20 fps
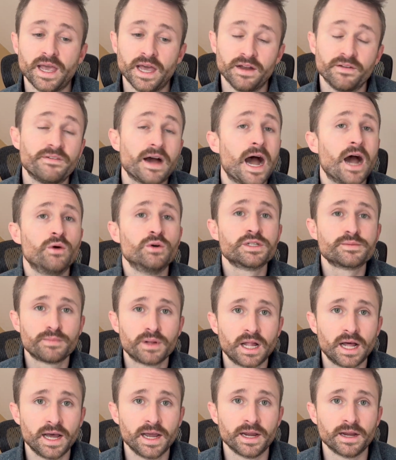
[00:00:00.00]
And if I was
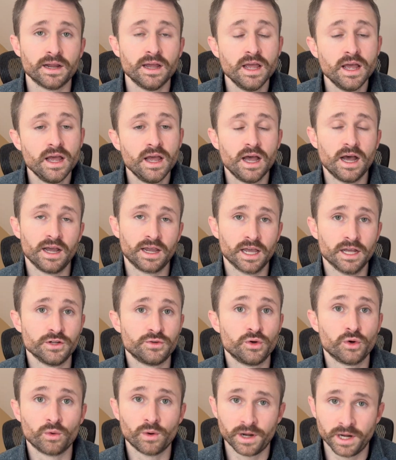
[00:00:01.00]
applying again
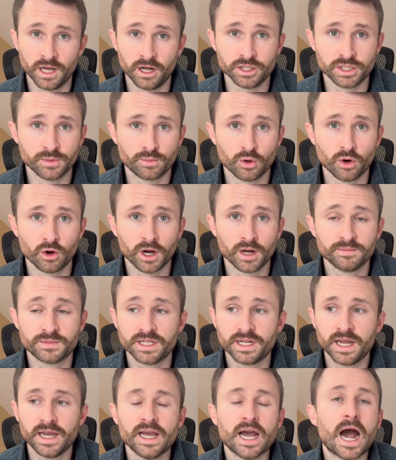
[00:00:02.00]
to a radiology program
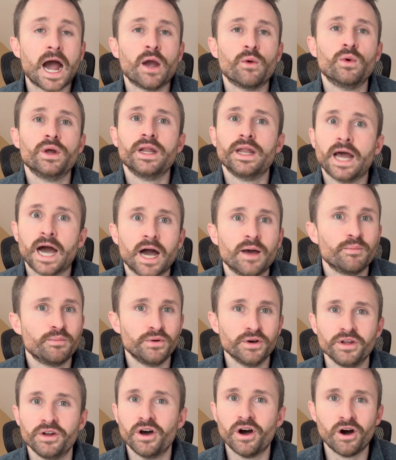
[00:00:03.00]
today, I would not
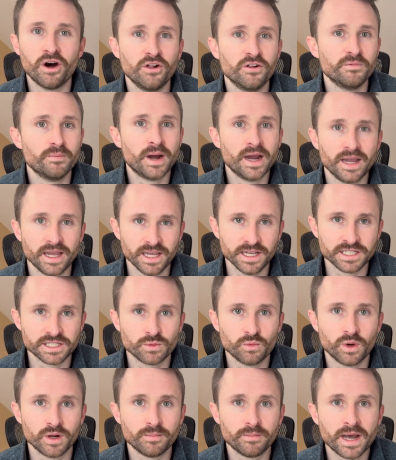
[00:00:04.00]
put all of my eggs
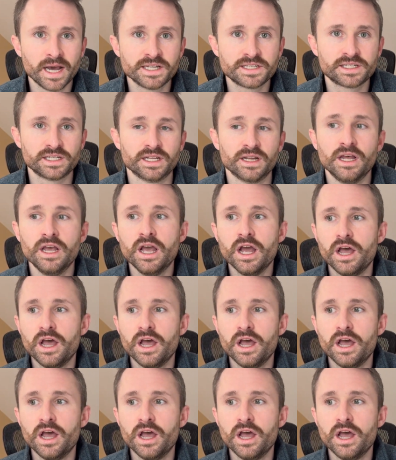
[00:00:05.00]
in one basket.